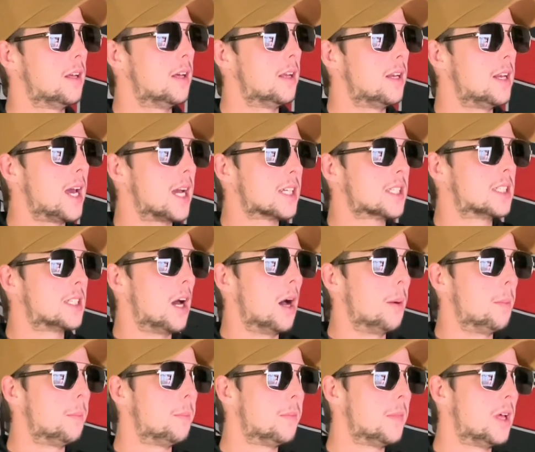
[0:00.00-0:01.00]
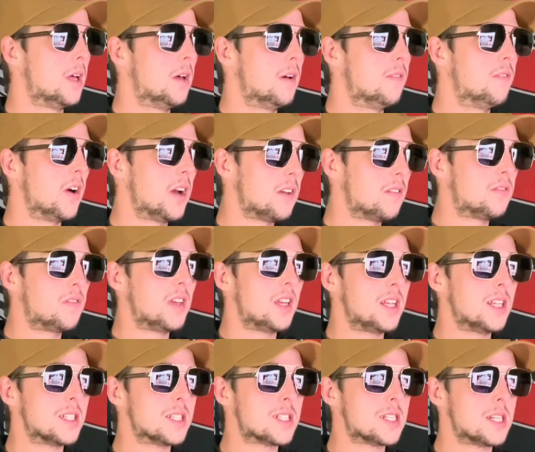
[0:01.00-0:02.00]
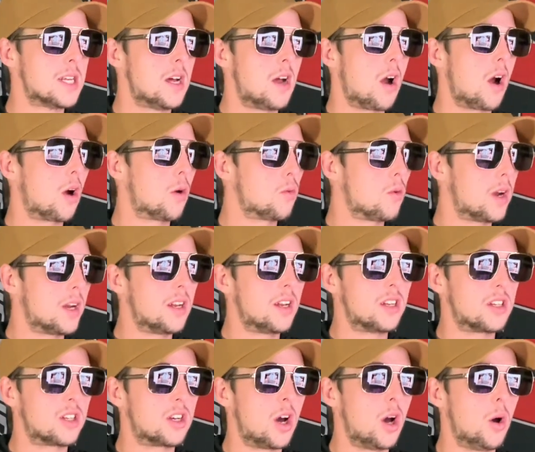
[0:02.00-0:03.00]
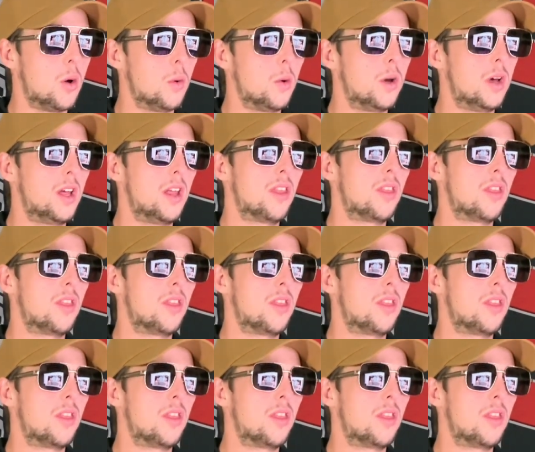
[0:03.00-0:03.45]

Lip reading: Next up, Fight Fiends are ready to go.